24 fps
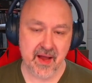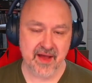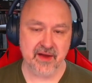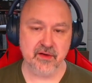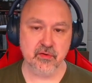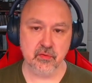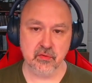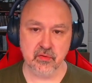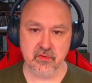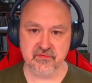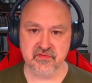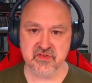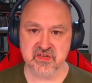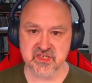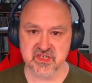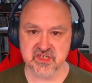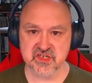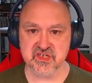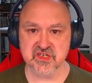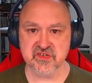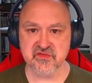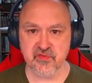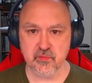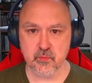add all of the
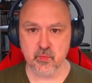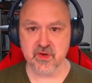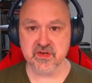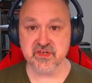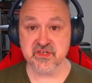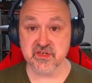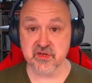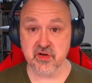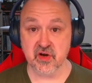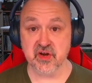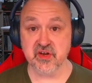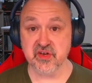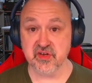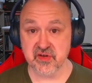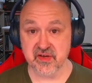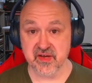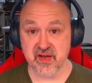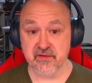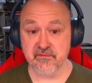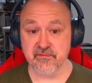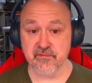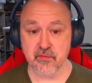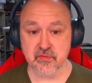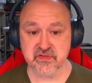digits from 1 to 9, you
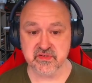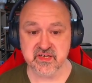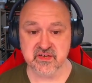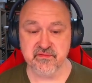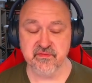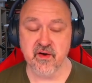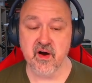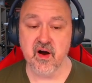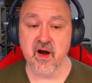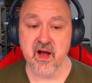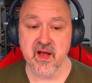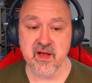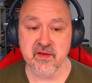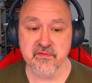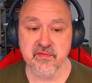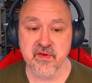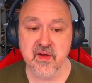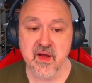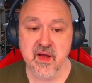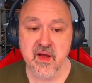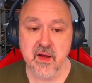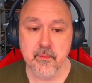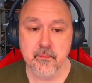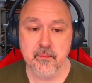get 45.
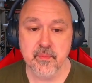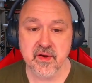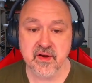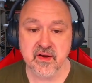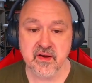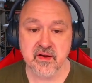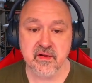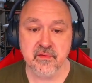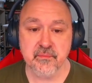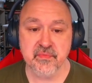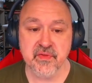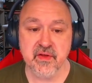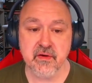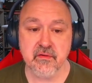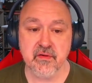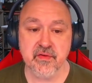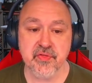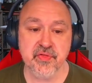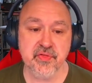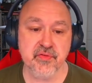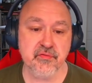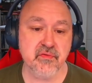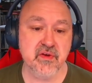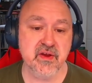But there are
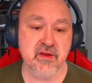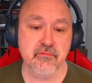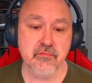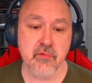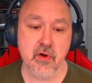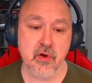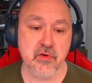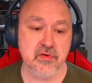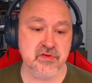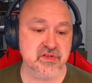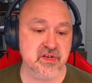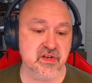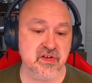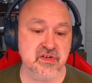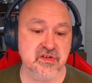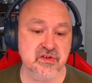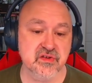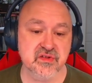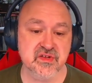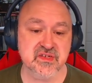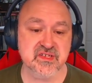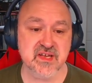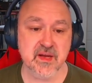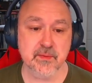three rows. I could do
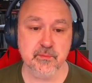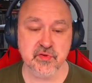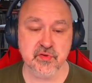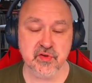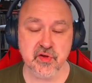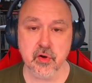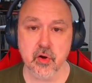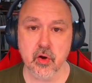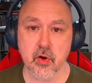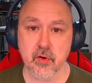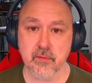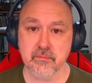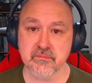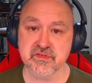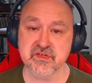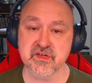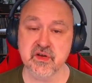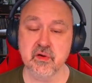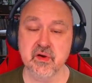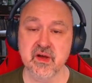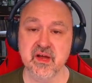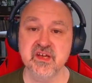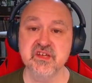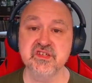the same with the column.
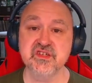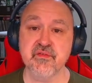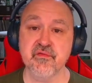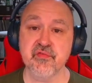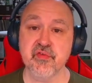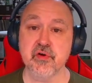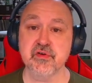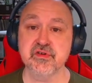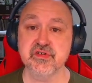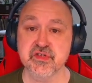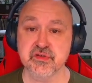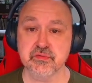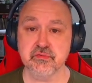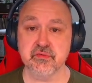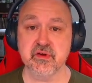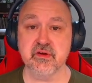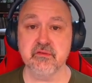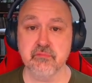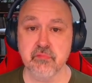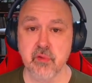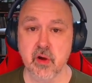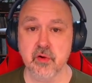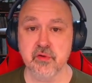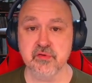So each of those three
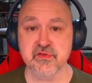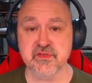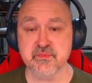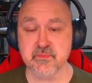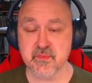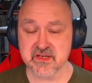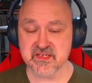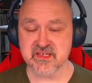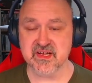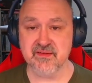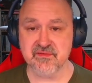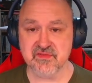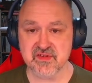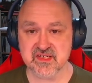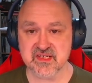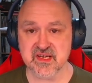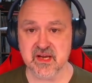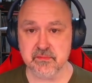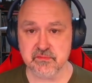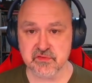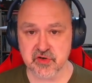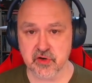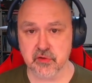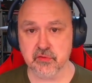rows must have the
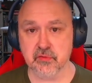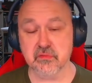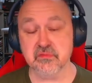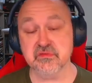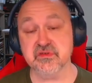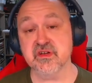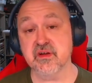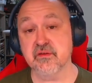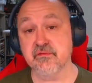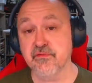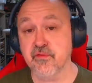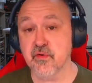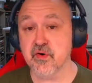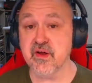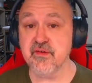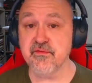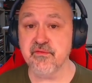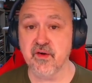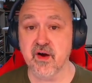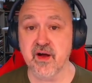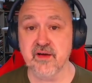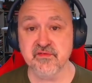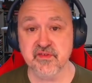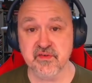same total. So
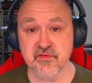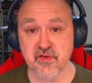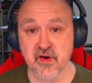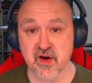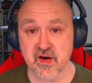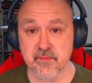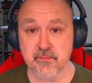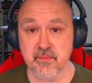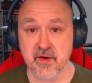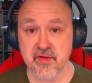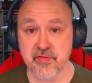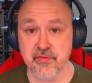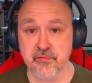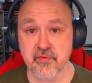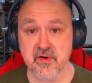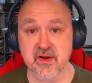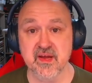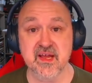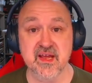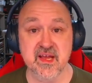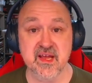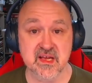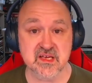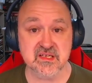45 divided by
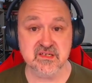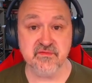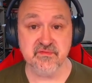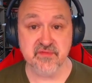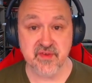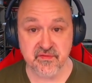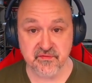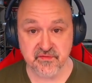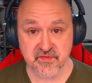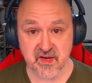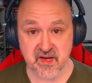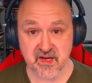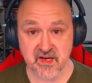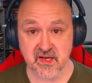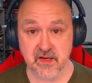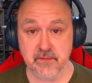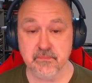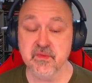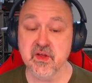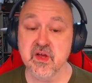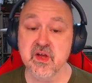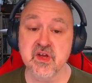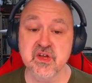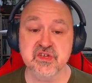3 is 15.
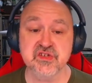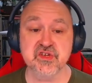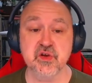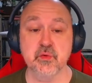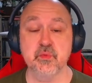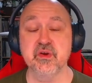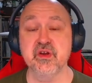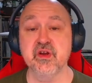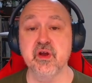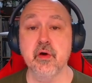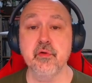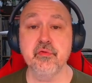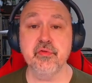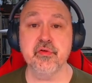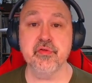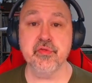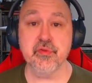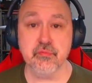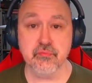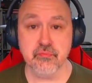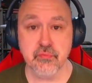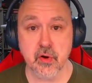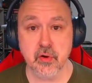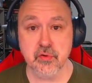So we know that
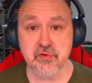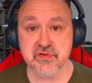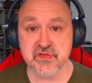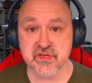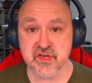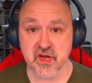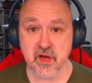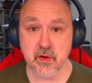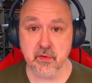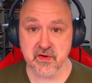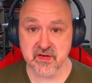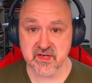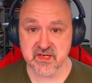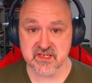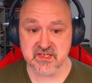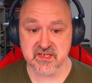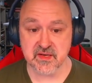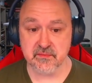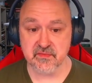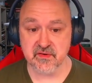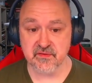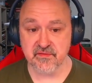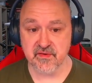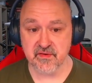the rows are going to
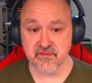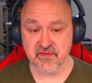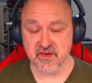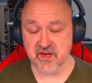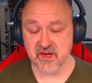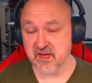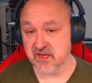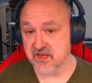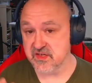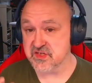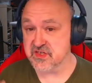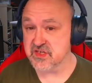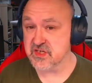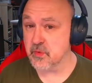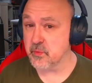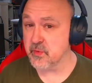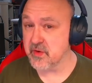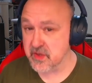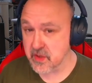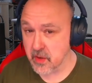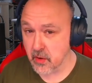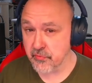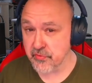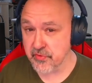sum to 15. So we
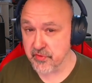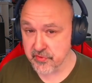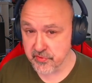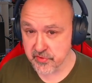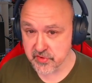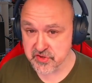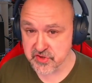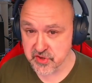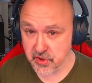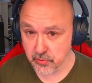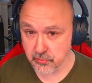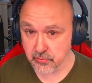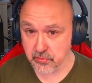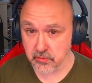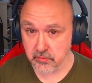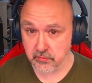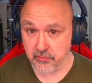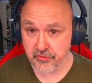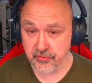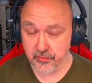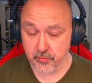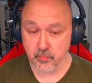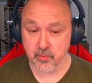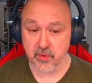know that the total
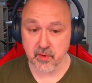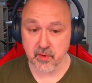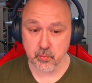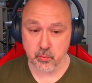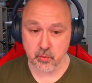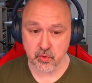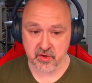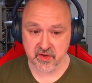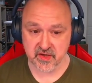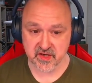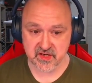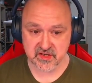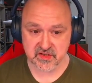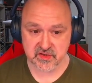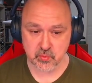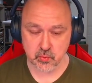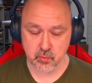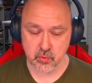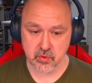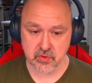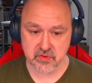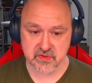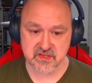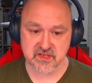that we're working
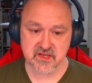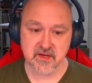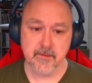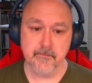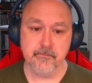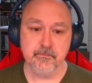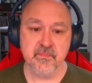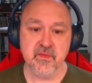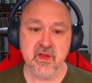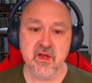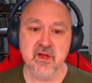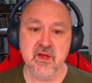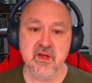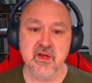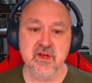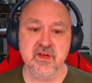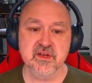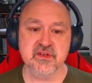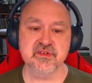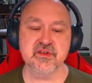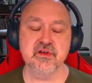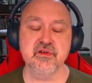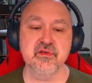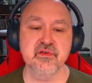towards.
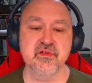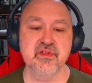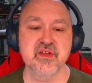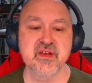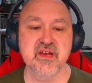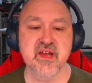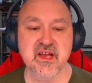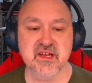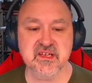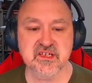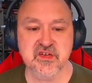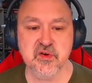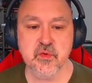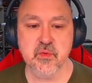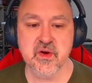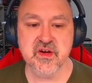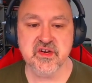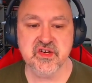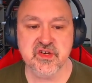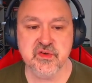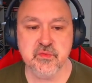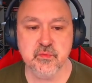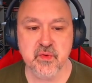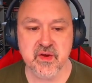So the next
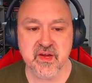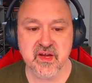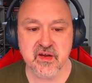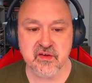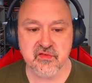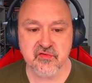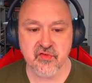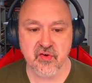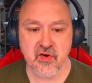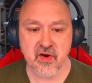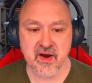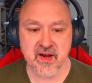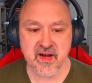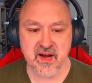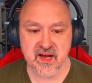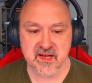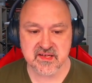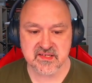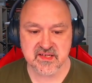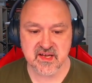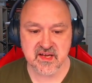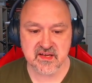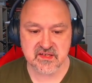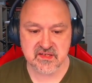question we can try and
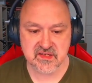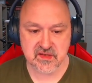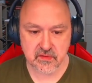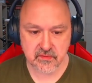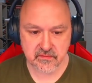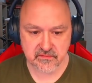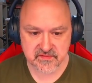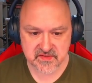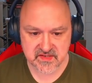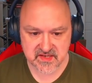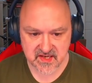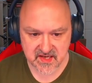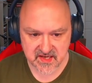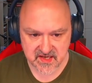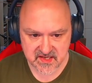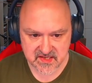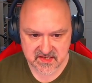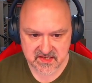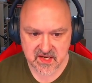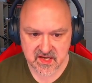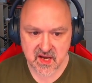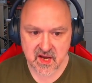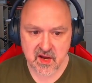ask ourselves is,